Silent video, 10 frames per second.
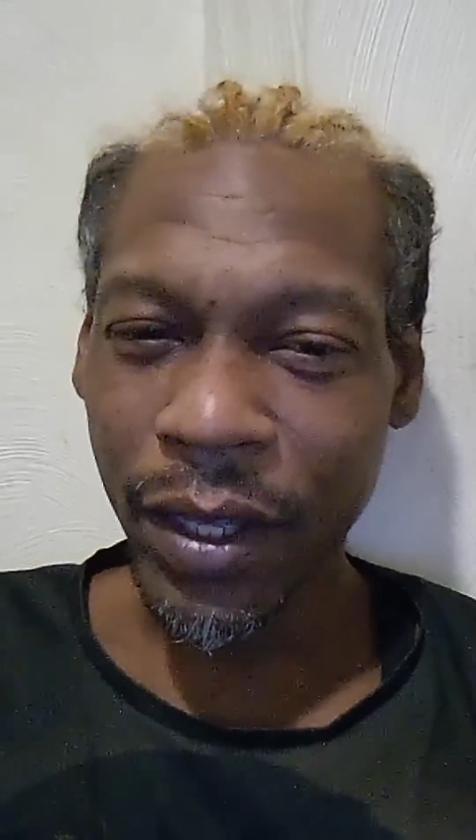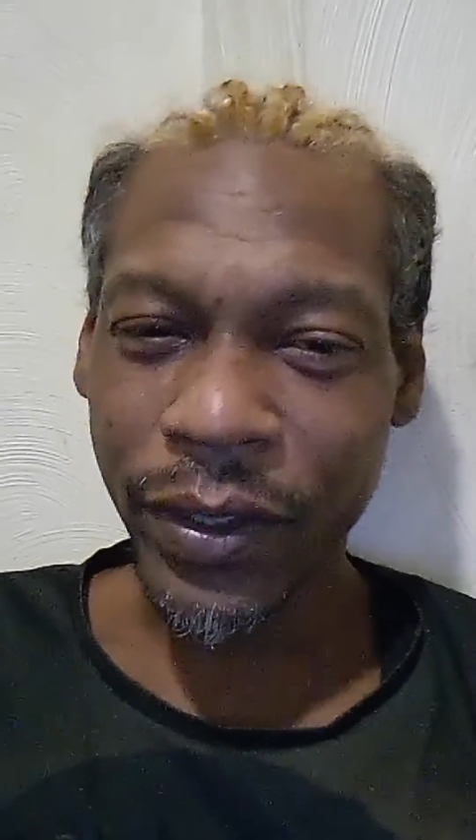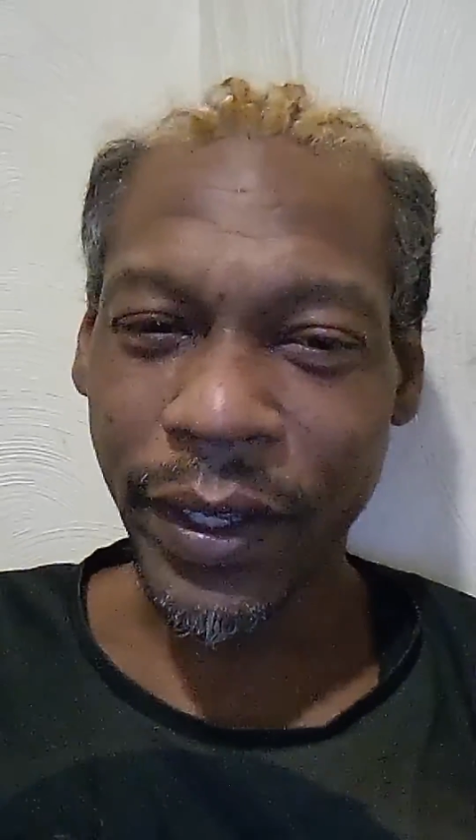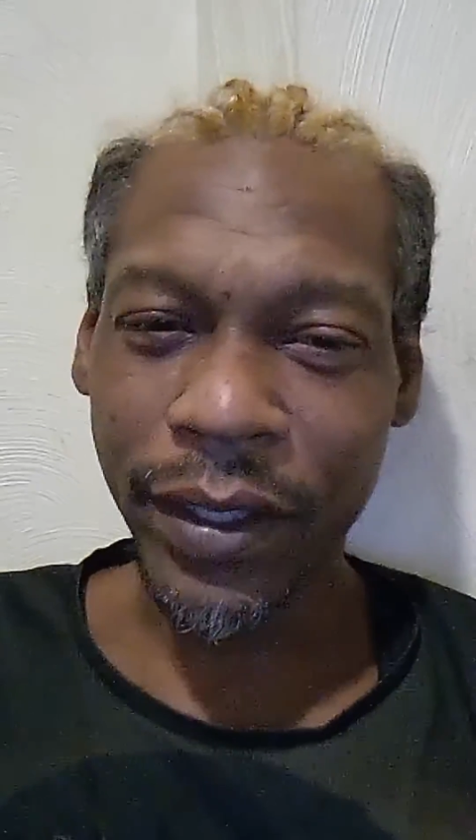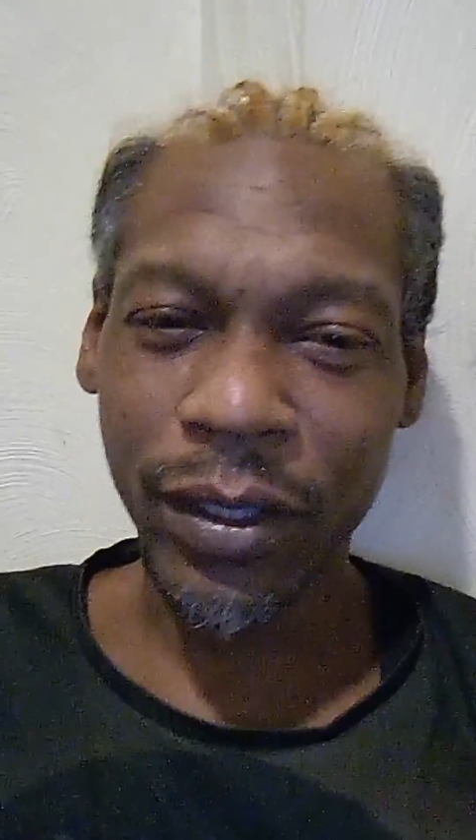
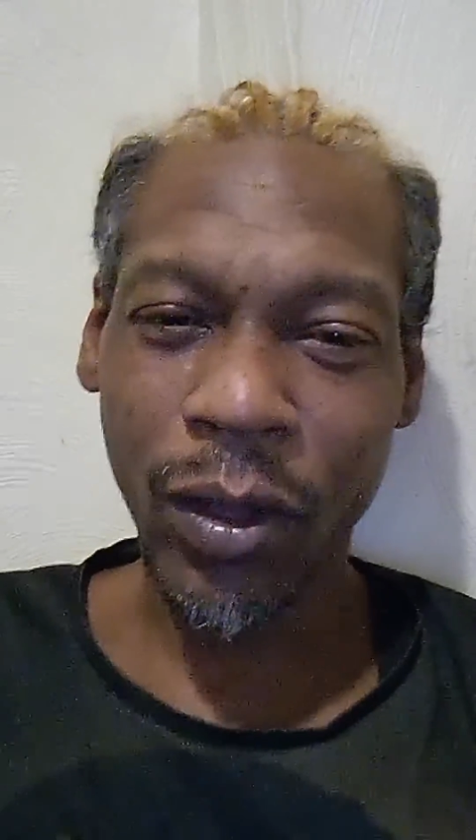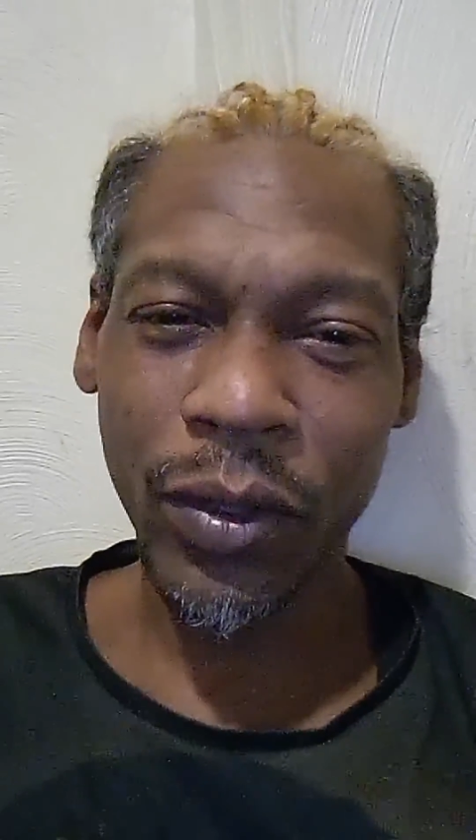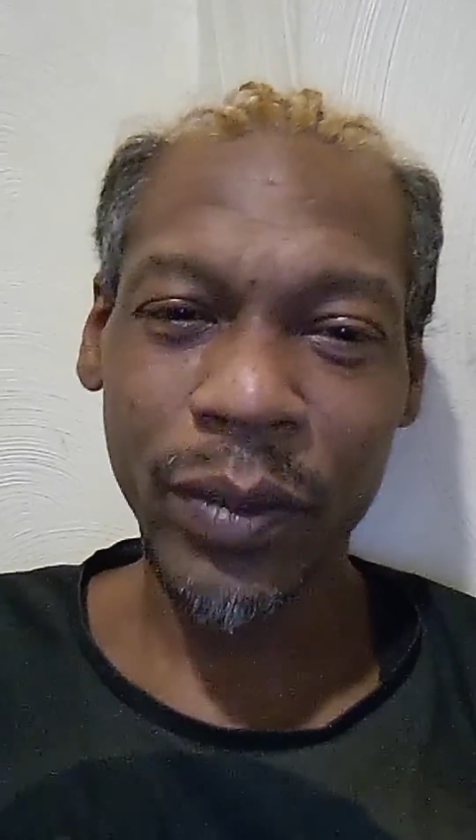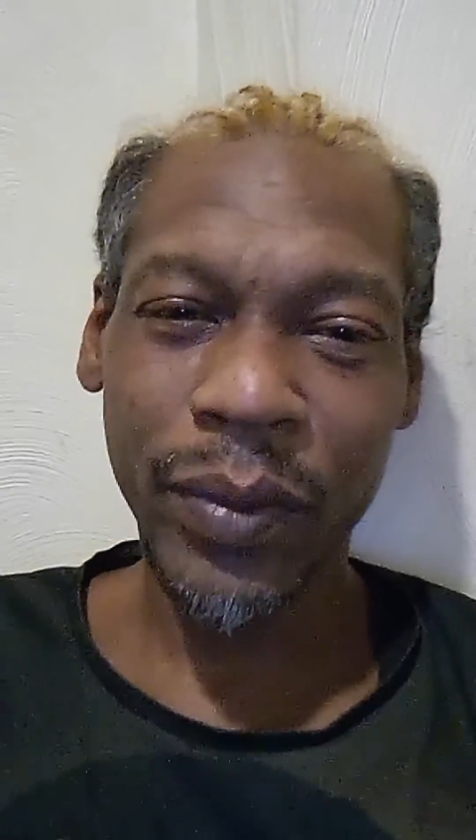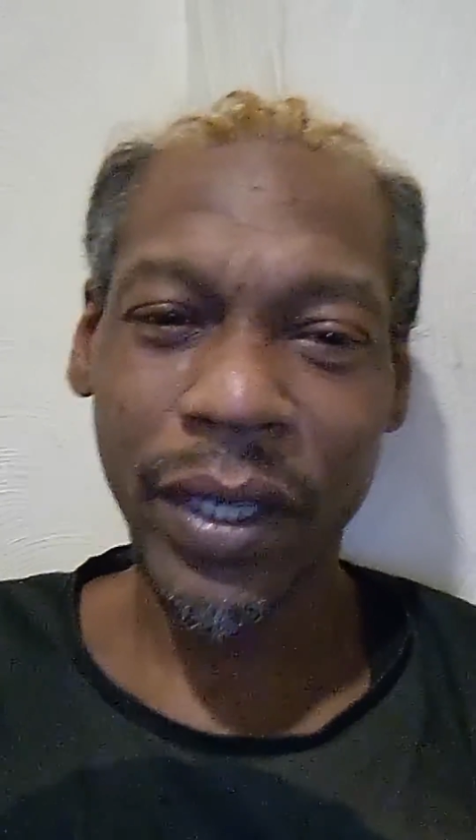It's like the
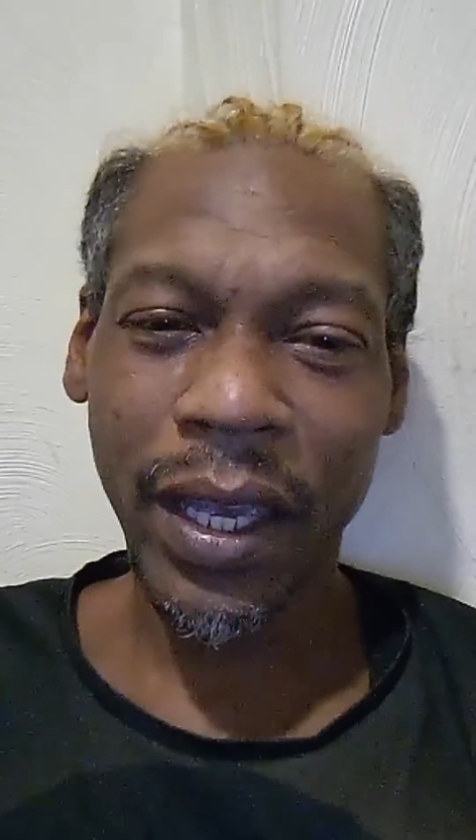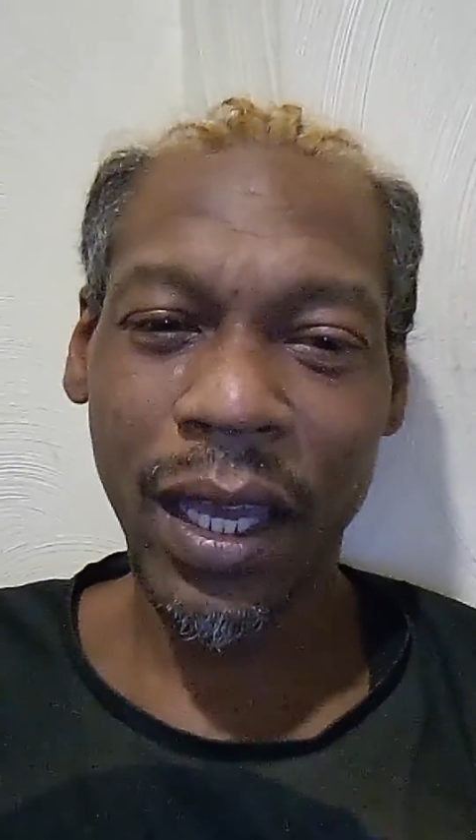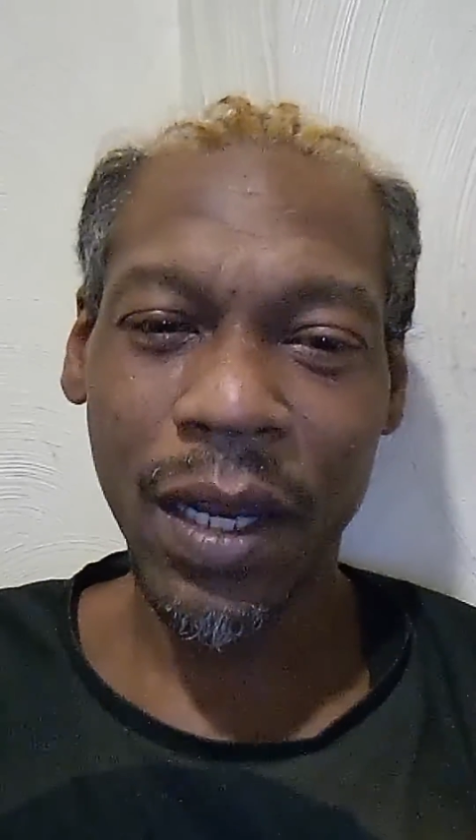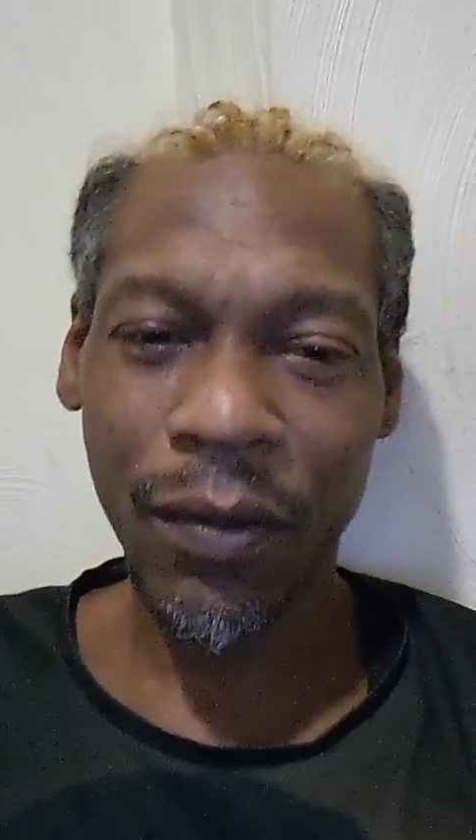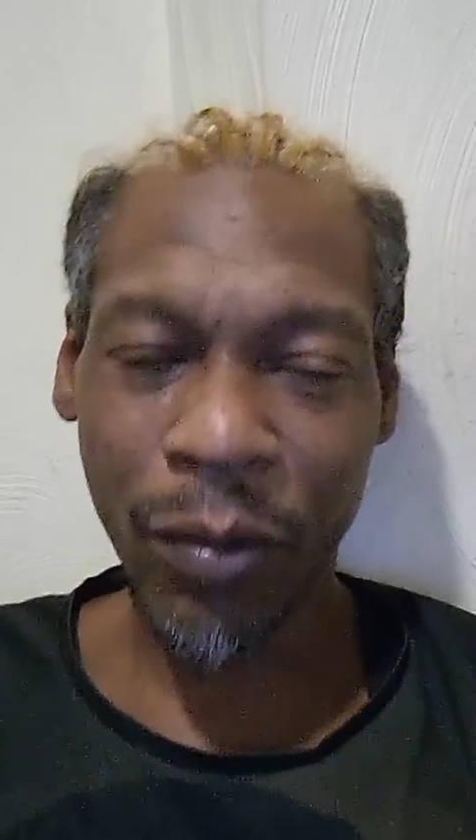longest book I
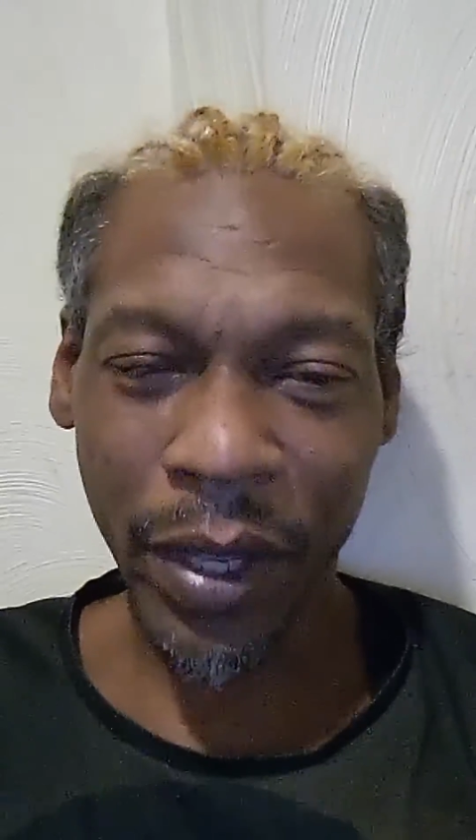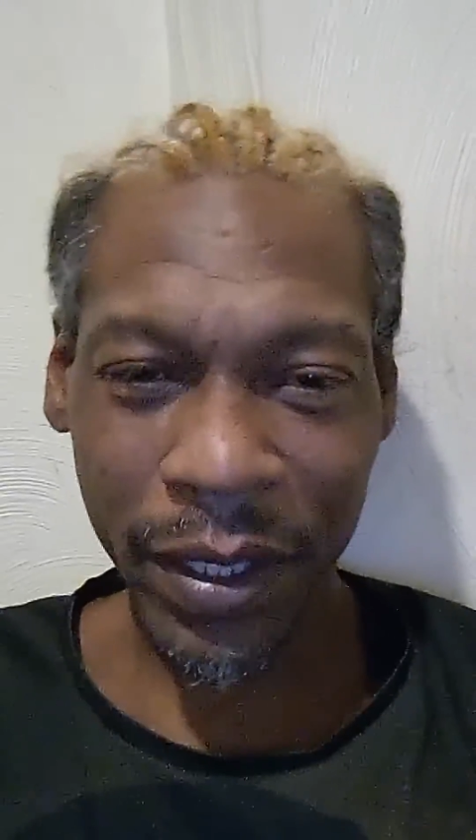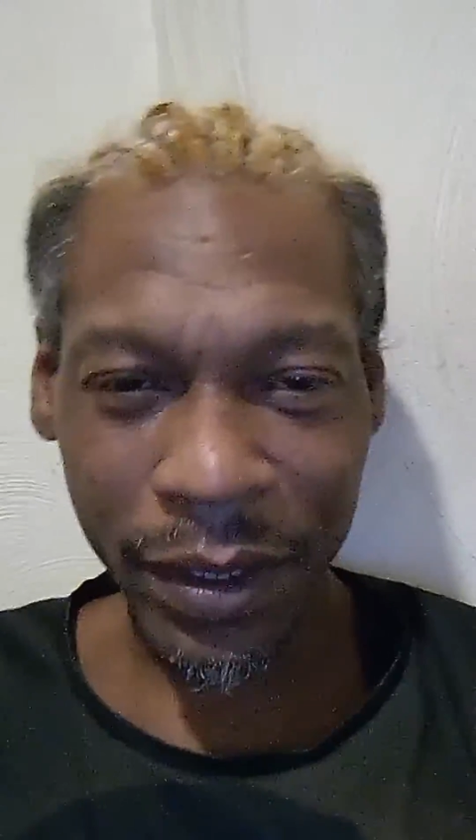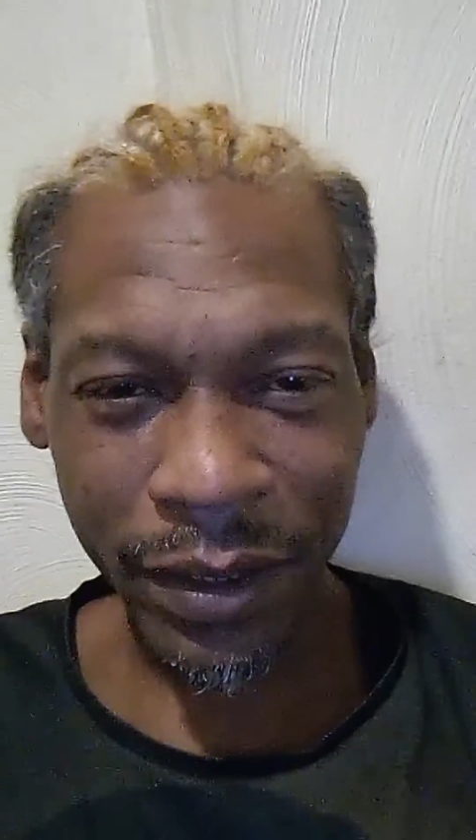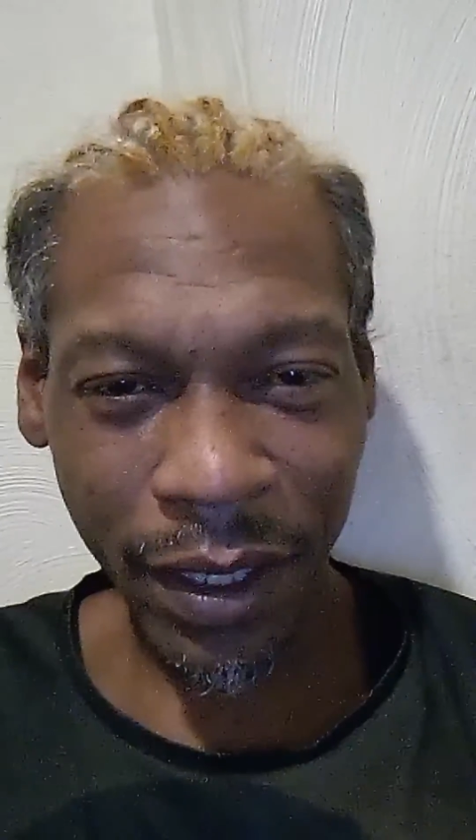had ever
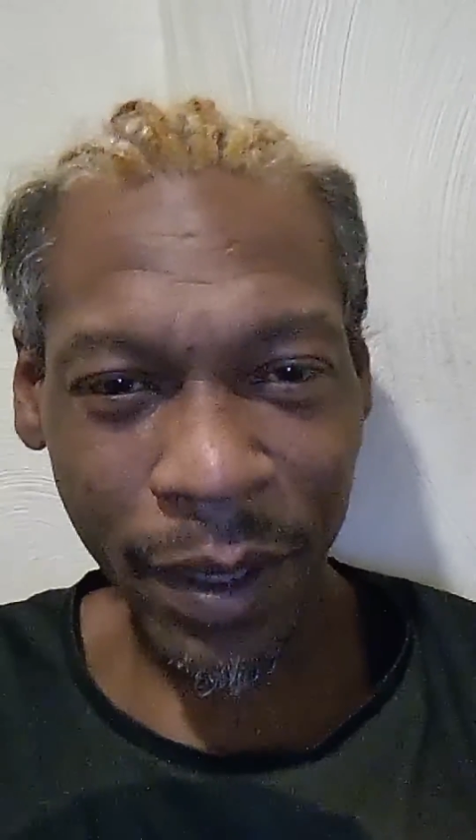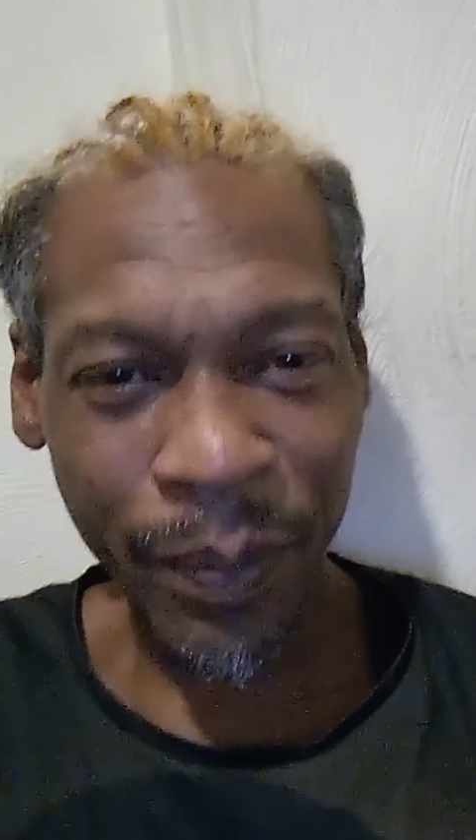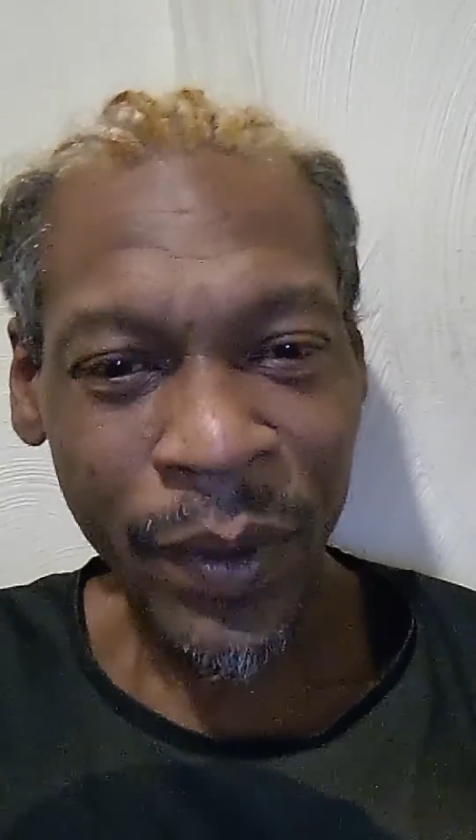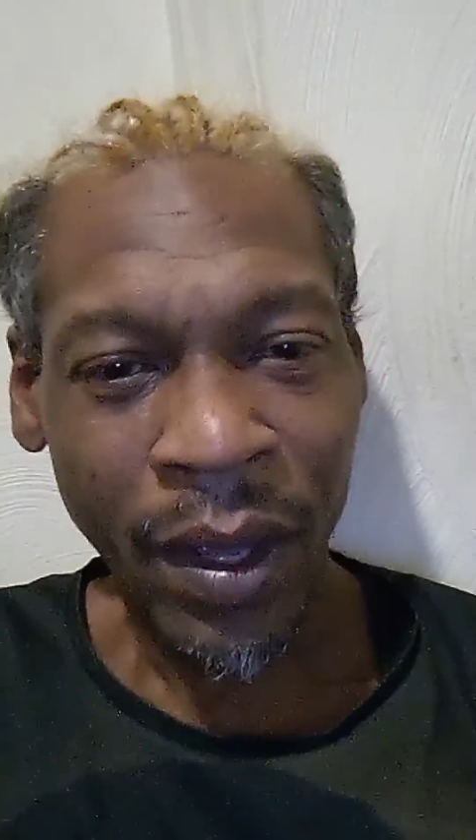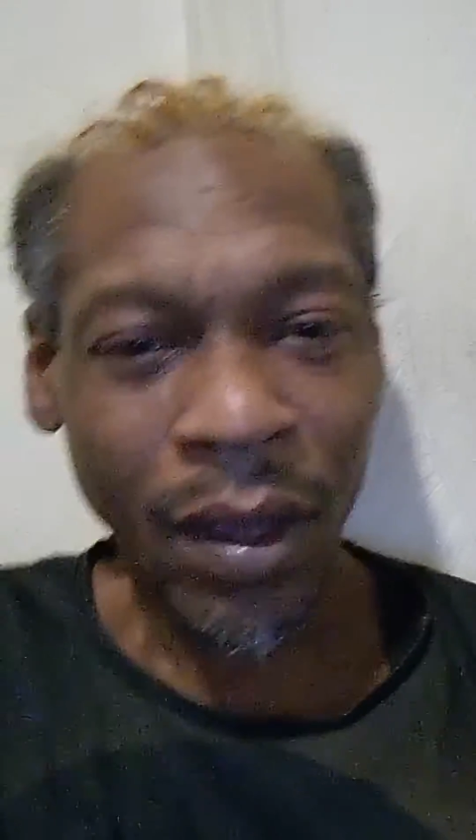read at the time,